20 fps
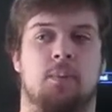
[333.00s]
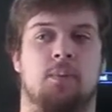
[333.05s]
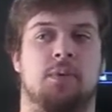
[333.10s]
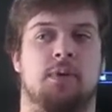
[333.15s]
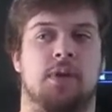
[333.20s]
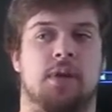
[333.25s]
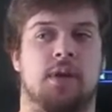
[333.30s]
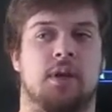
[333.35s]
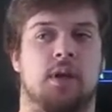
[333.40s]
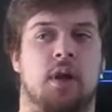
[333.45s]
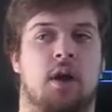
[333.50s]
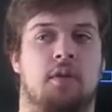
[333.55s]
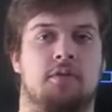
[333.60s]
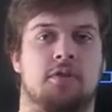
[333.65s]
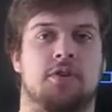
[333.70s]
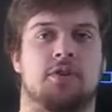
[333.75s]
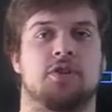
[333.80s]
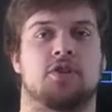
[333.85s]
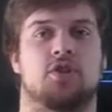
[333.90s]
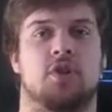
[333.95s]
We
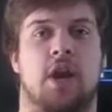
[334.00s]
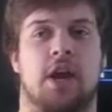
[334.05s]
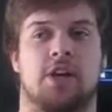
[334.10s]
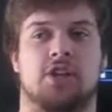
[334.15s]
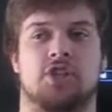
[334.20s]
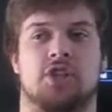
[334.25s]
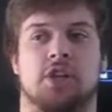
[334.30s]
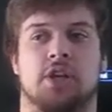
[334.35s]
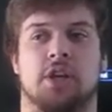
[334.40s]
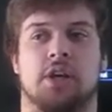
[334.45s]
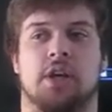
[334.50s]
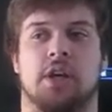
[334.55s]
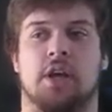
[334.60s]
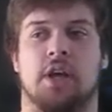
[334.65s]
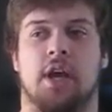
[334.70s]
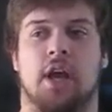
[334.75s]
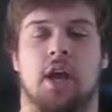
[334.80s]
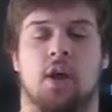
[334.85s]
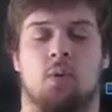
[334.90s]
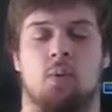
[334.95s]
offered a distraction,
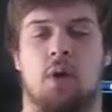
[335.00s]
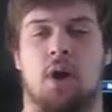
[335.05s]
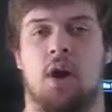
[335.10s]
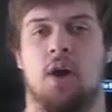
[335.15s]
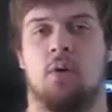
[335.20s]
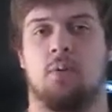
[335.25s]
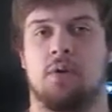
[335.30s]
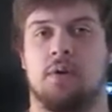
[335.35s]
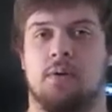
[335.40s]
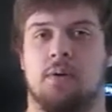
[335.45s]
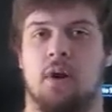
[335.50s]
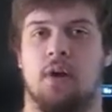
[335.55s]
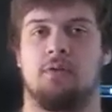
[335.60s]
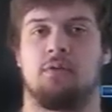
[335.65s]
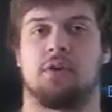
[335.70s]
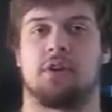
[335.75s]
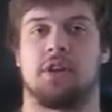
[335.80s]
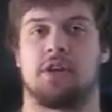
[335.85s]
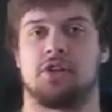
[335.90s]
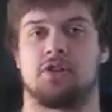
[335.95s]
and while we were
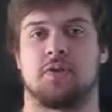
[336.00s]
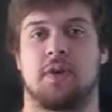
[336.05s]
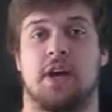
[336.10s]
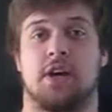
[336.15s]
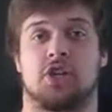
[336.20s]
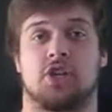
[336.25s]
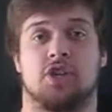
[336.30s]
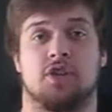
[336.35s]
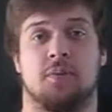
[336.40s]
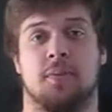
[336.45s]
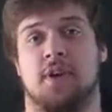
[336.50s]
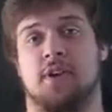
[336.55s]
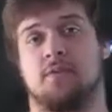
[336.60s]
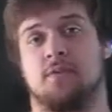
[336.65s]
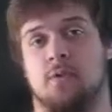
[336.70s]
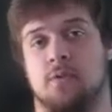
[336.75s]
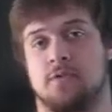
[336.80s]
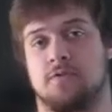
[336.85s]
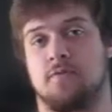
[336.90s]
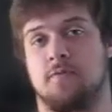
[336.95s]
offering the distraction, the main
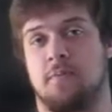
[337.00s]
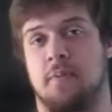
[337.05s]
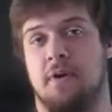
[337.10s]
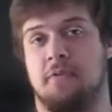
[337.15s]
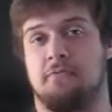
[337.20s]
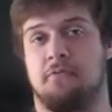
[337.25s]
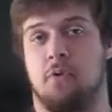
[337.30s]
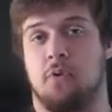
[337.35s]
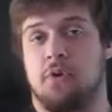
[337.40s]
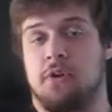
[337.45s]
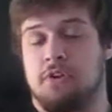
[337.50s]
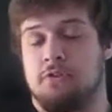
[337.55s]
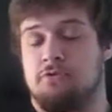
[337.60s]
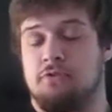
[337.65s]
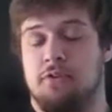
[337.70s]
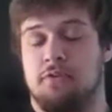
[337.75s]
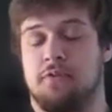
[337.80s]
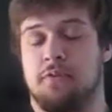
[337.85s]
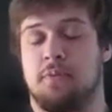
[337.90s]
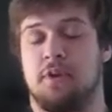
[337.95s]
force, about 40 to
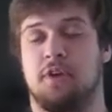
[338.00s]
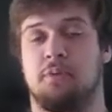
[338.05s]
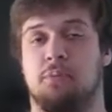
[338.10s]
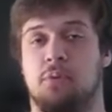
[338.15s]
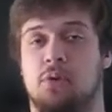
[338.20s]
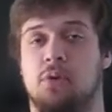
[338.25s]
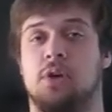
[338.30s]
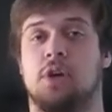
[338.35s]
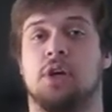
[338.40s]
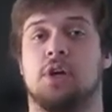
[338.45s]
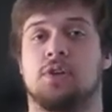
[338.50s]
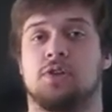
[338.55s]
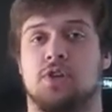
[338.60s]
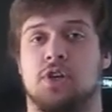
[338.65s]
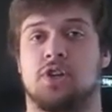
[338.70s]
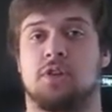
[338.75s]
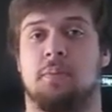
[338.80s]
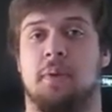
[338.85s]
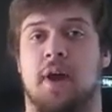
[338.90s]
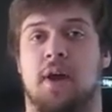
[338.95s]
50 people,
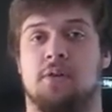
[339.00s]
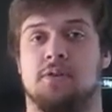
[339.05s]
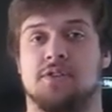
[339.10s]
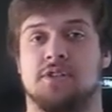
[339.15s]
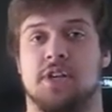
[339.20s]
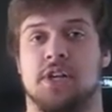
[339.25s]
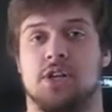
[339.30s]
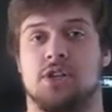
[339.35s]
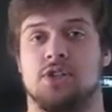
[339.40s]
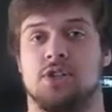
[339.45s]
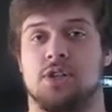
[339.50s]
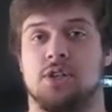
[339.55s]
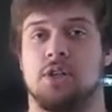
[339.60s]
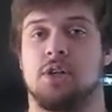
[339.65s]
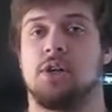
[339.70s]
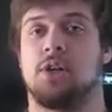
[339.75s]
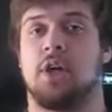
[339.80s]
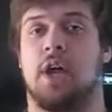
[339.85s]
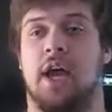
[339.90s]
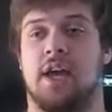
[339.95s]
took the power station.
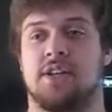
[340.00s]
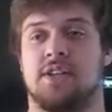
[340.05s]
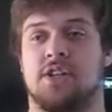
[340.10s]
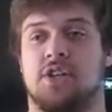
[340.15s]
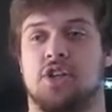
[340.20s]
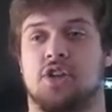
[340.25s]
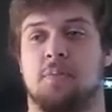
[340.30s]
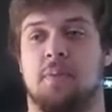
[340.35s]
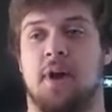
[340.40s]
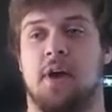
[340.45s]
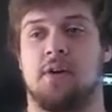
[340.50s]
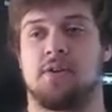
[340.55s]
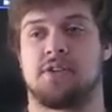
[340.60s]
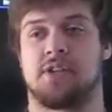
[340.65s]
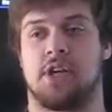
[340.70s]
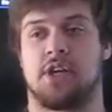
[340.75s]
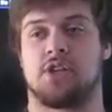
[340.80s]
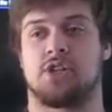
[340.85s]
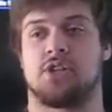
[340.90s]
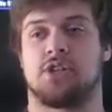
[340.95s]
As they took the power
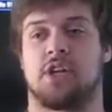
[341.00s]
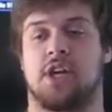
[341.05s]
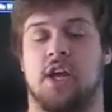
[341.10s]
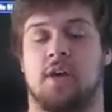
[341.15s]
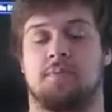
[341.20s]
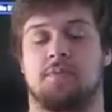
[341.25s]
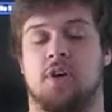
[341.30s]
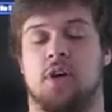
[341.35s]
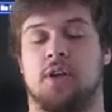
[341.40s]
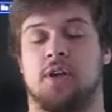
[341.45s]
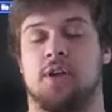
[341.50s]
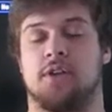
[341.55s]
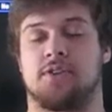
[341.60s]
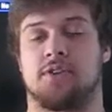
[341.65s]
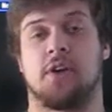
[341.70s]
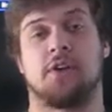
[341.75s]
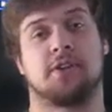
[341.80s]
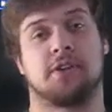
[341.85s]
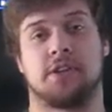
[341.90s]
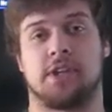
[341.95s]
station, they kept on
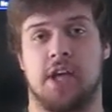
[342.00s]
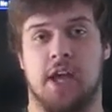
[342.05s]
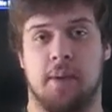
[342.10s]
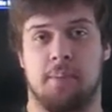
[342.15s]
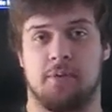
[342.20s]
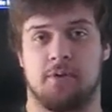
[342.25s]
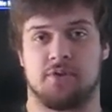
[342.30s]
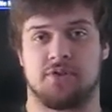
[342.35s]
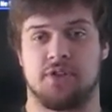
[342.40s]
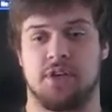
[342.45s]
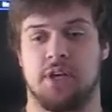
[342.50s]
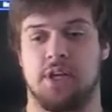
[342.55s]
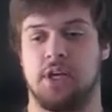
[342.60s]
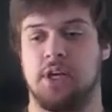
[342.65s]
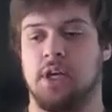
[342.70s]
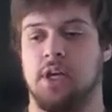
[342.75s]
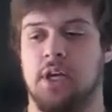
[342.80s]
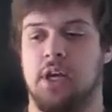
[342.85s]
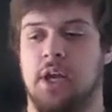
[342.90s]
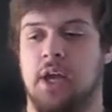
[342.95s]
assaulting the capital city,
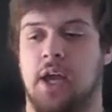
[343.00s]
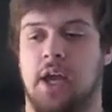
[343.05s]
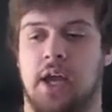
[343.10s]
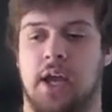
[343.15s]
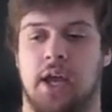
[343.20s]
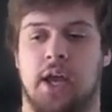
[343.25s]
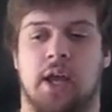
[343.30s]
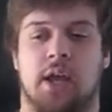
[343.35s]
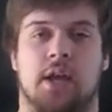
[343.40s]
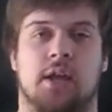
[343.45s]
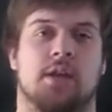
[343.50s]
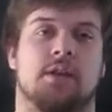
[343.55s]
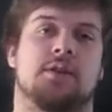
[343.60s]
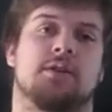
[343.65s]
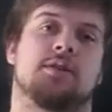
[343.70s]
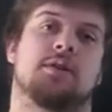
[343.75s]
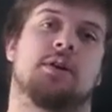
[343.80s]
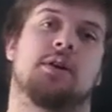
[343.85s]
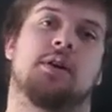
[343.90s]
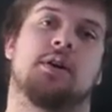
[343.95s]
and
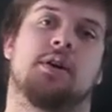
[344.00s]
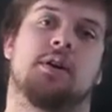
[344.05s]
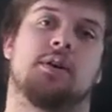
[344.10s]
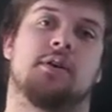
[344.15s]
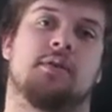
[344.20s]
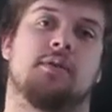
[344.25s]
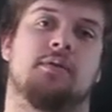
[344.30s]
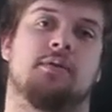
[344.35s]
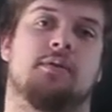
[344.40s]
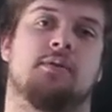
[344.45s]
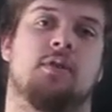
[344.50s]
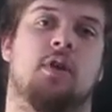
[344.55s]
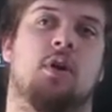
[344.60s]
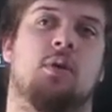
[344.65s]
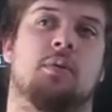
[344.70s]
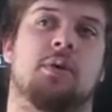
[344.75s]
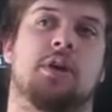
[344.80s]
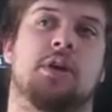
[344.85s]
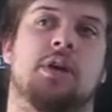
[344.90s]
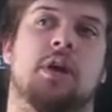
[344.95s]
for
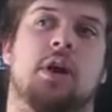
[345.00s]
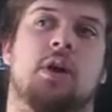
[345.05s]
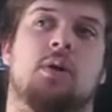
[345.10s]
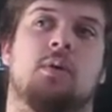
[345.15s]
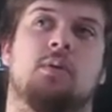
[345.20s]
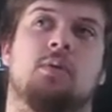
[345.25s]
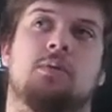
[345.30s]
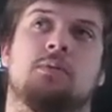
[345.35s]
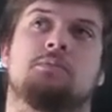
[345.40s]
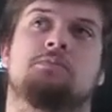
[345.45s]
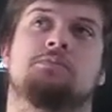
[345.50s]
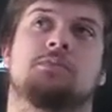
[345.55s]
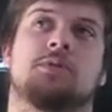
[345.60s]
all we know,